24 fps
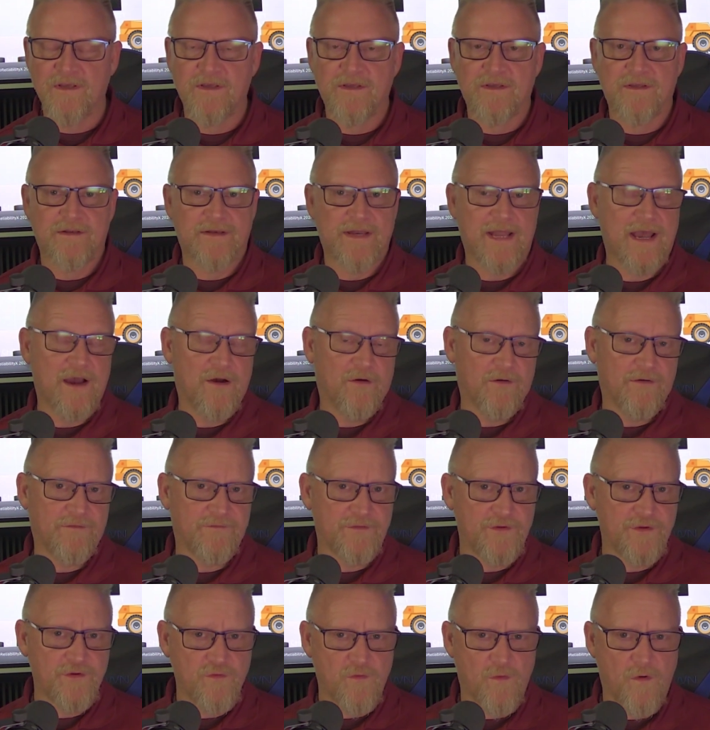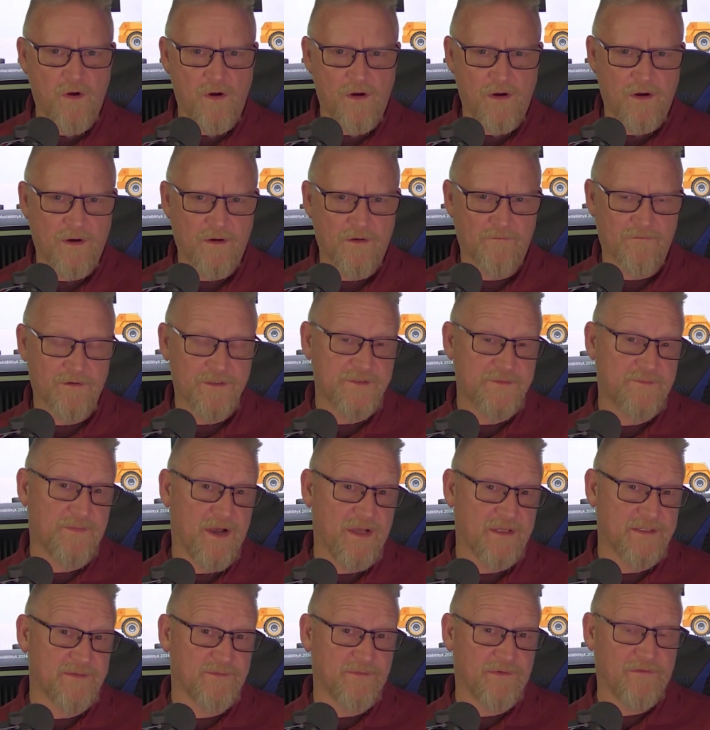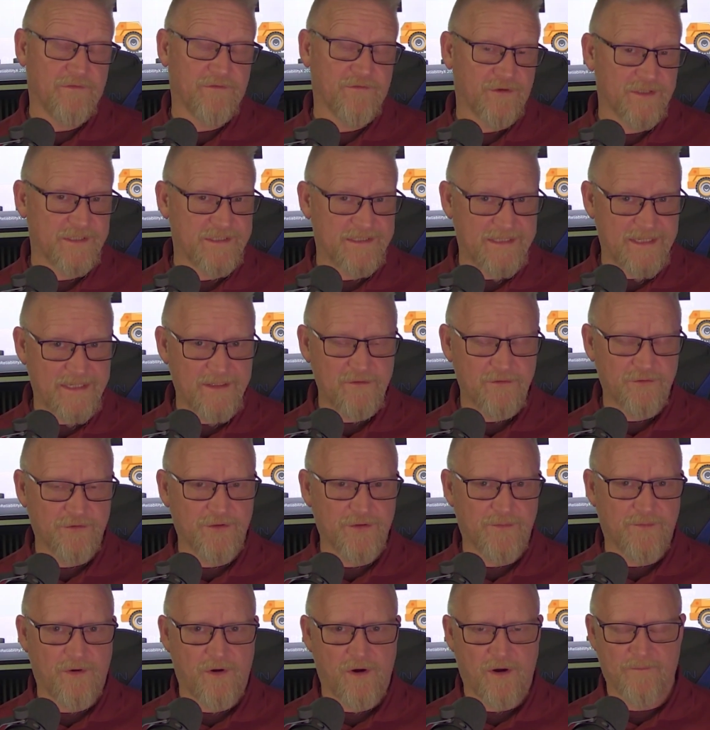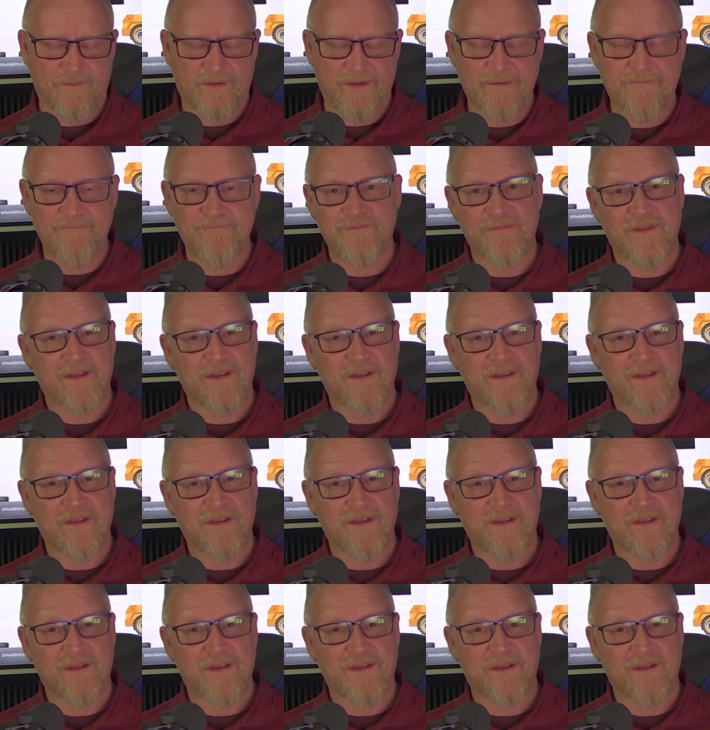Now, if you are responsible for a single department,